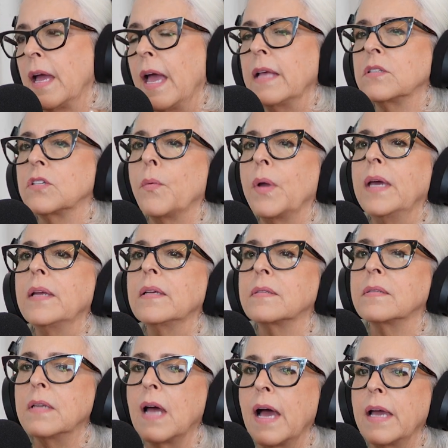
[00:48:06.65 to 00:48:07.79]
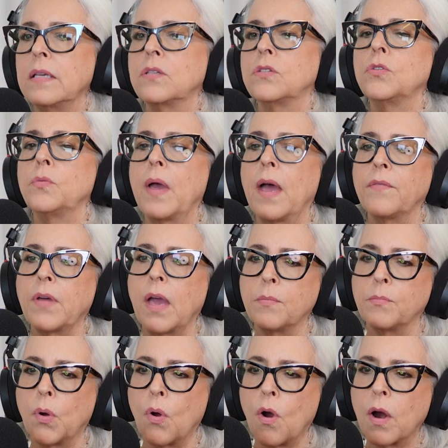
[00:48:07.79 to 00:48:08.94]
And so it is nice to have a
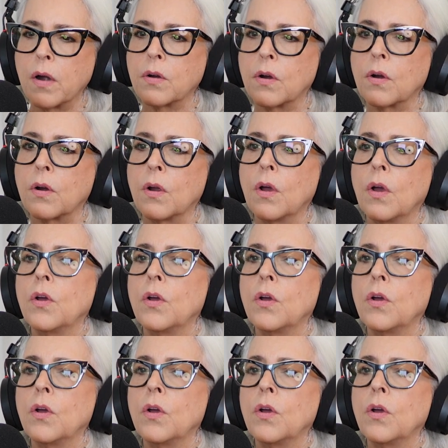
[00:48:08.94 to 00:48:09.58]
partner